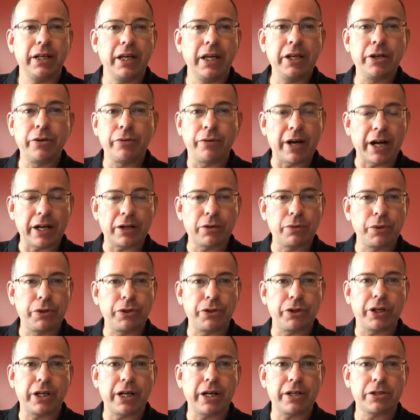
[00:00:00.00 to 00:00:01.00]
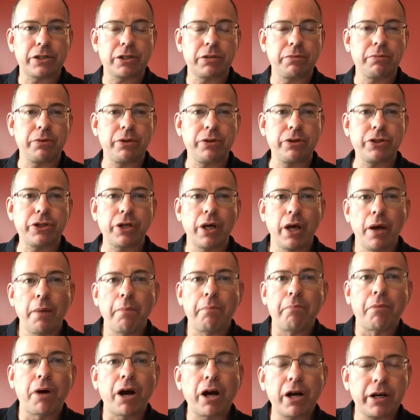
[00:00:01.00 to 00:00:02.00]
interact with your customers,
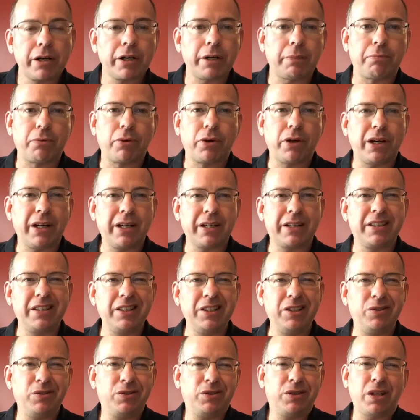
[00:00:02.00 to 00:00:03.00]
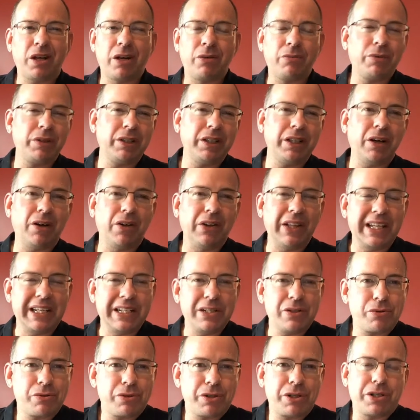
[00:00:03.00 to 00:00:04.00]
market a product that you aren't really all that
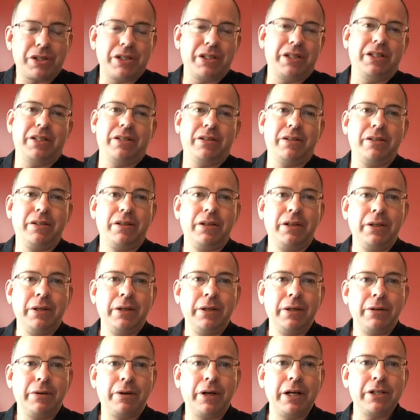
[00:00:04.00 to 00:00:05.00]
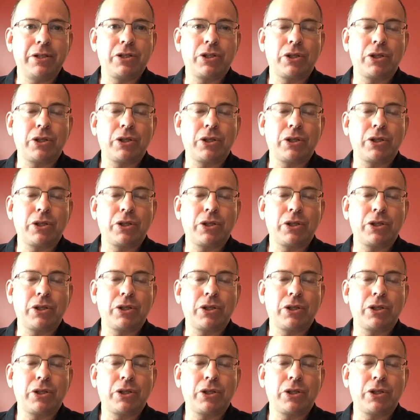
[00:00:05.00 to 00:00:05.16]
interested in, right?